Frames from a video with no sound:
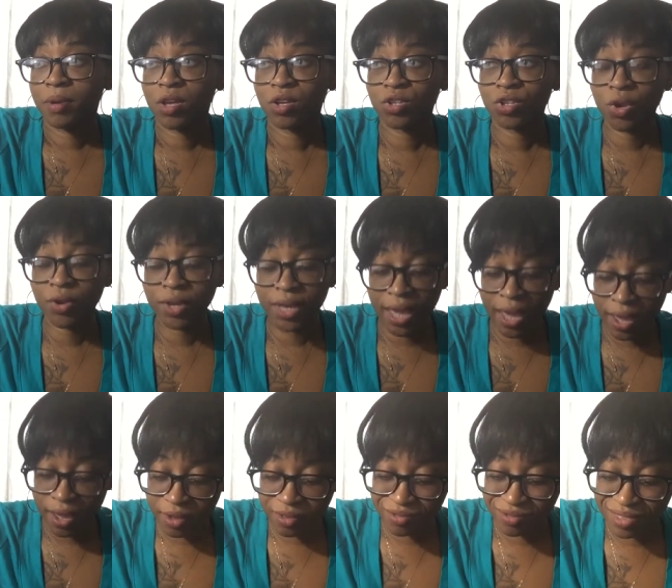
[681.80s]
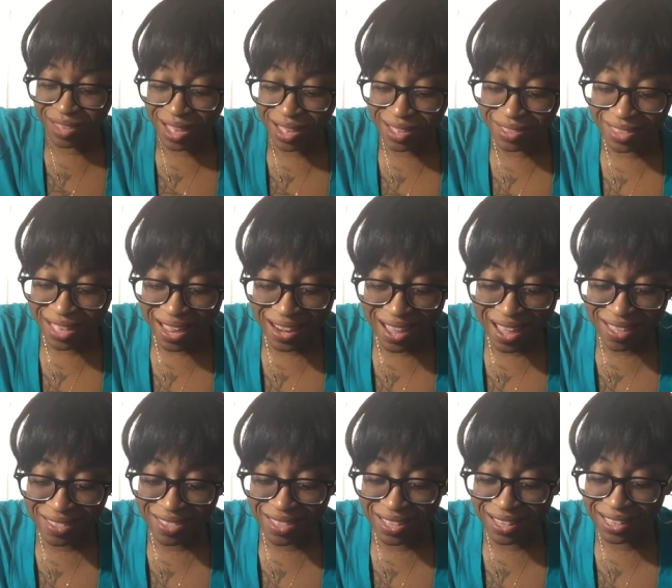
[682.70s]
So yeah, then
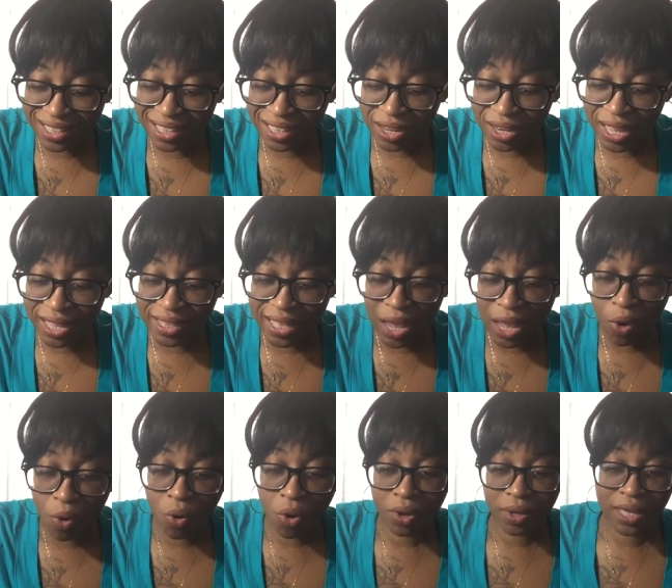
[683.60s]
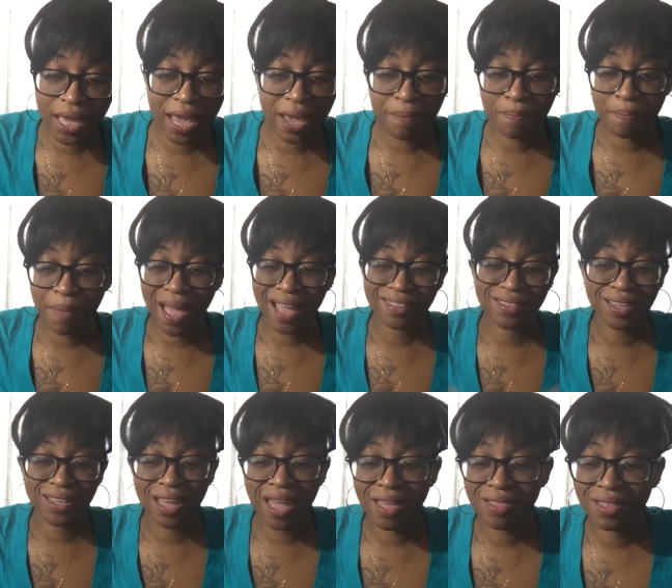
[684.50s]
Estelita, like they all came back
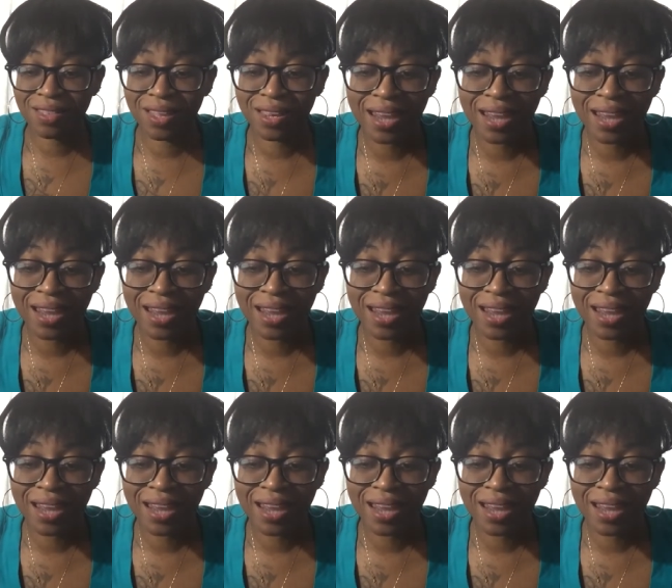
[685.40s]
together,